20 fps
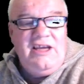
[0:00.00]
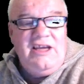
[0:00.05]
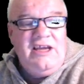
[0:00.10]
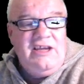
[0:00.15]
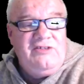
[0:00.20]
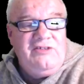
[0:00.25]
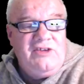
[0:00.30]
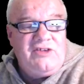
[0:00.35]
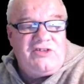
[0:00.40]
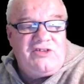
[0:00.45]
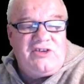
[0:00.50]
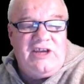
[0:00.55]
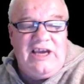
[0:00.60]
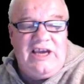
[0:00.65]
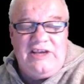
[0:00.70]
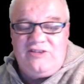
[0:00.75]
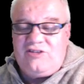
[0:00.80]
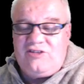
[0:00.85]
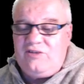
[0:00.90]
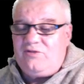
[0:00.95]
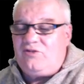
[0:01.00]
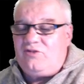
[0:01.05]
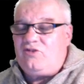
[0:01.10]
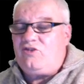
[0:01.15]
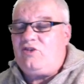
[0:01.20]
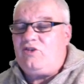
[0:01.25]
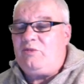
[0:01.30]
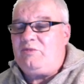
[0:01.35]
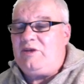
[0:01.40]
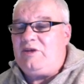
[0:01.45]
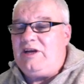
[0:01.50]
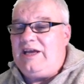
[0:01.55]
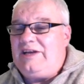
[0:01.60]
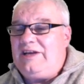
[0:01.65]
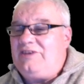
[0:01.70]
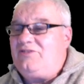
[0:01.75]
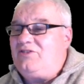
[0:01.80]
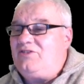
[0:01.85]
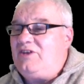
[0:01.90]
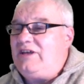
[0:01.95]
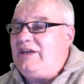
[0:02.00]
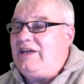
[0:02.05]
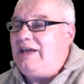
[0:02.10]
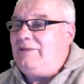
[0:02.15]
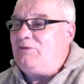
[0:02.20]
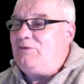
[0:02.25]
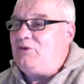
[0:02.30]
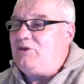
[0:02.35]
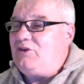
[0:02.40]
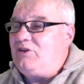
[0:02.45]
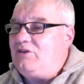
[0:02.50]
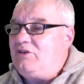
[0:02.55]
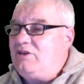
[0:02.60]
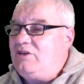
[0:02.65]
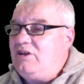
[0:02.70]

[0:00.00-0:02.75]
In this case, I've stipulated the Hamilton